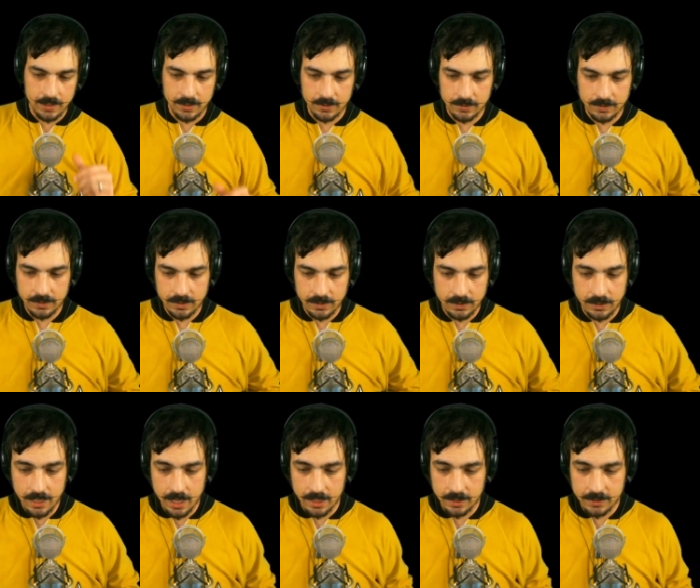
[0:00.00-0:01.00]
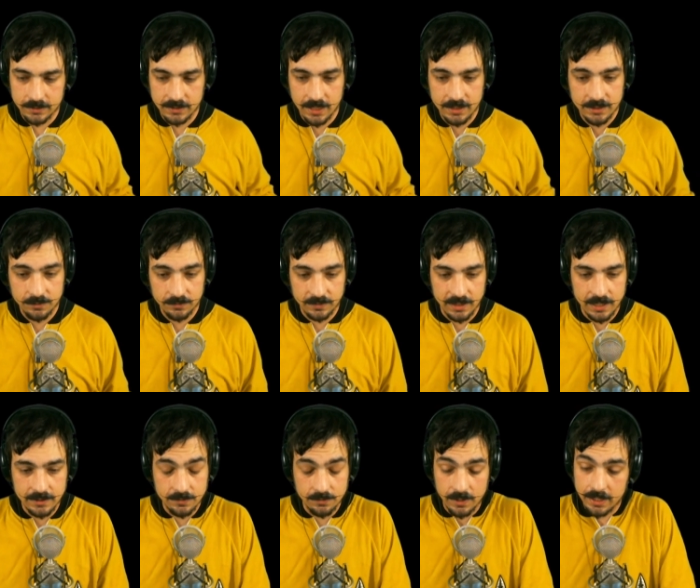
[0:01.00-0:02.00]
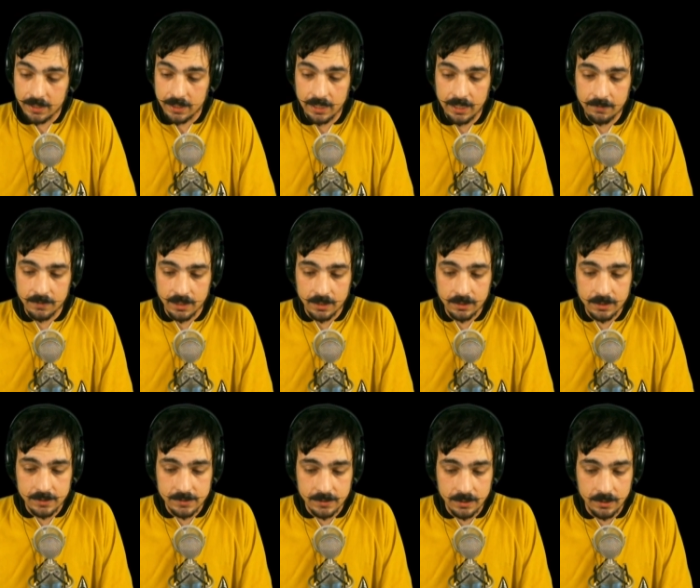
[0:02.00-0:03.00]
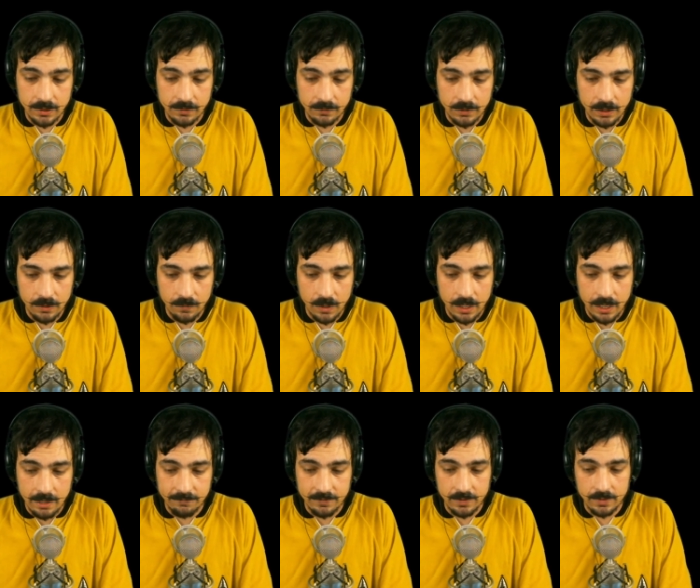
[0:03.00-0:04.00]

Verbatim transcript: Yeah. Yeah, because that's why they named it, because it went